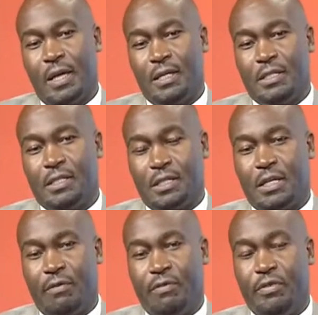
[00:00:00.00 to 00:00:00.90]
get
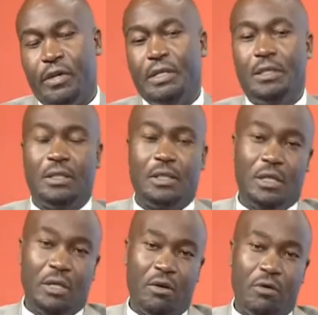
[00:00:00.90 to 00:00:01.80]
a feel
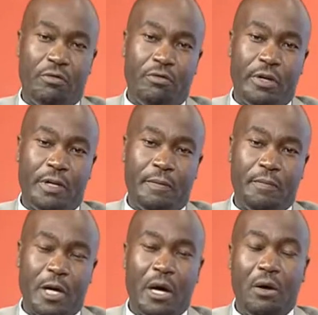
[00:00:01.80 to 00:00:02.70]
of
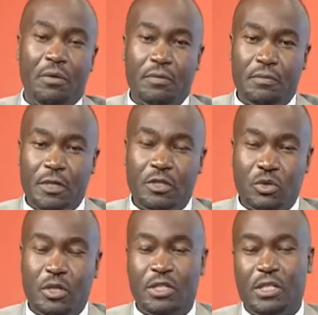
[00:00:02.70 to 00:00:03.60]
how the
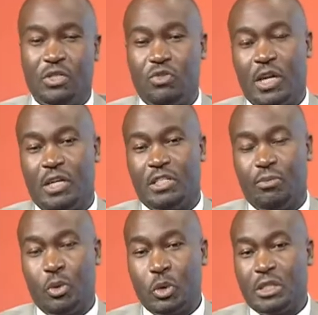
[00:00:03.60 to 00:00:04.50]
insurance industry can
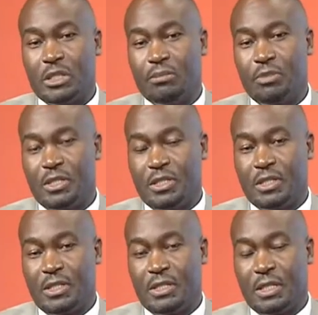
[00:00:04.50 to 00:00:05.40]
support
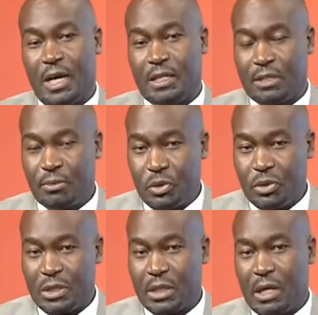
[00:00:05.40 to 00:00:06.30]
businesses, can
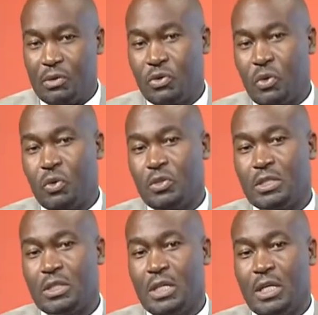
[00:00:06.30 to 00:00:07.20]
support
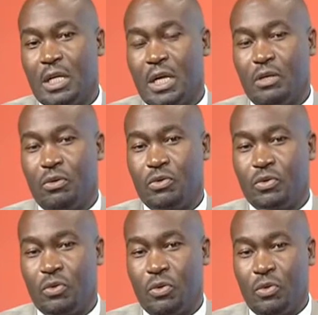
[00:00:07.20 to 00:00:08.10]
households, and
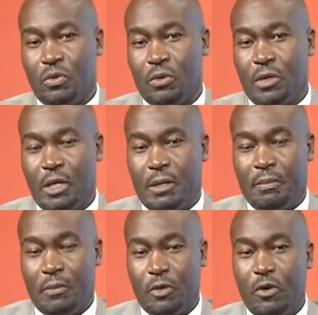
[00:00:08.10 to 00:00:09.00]
also,
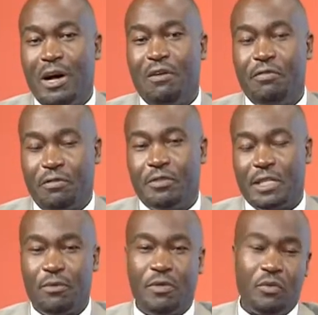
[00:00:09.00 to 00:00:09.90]
have
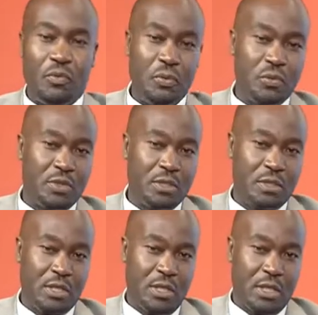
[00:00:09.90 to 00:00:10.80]
some of the rules
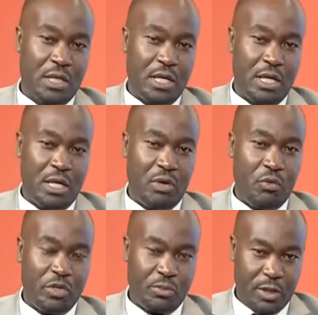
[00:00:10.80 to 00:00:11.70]

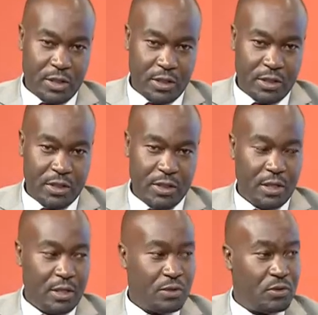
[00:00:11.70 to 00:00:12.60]
respected.
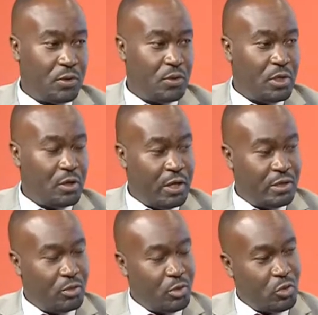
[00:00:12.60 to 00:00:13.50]
So,
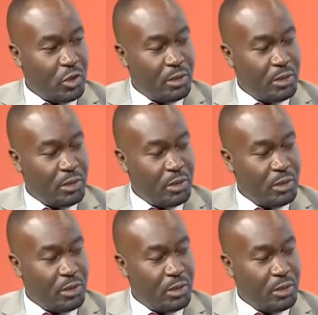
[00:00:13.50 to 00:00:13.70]
Nicholas, you're most